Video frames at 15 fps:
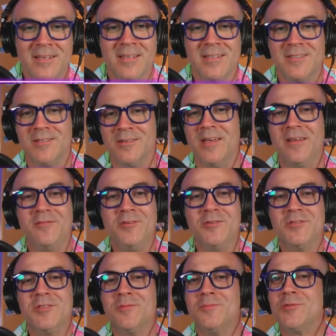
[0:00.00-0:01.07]
So if you
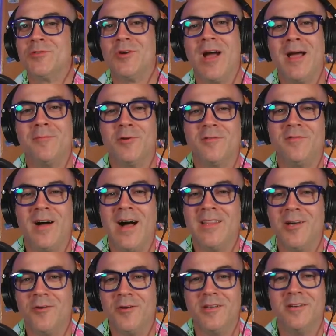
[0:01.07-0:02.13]
subscribe or
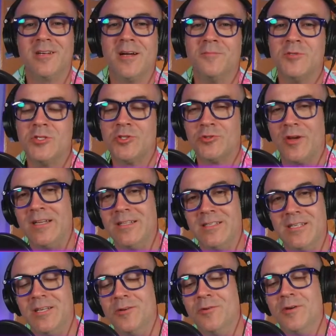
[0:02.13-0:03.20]
follow, it'll come straight
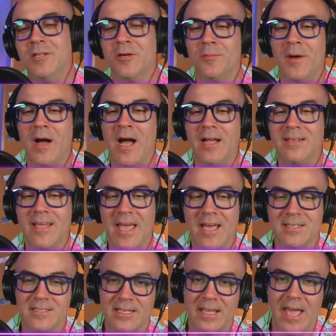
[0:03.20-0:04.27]
to you in your
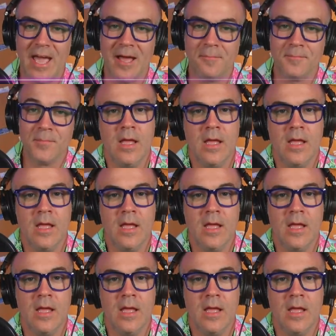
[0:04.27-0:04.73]
podcasting app.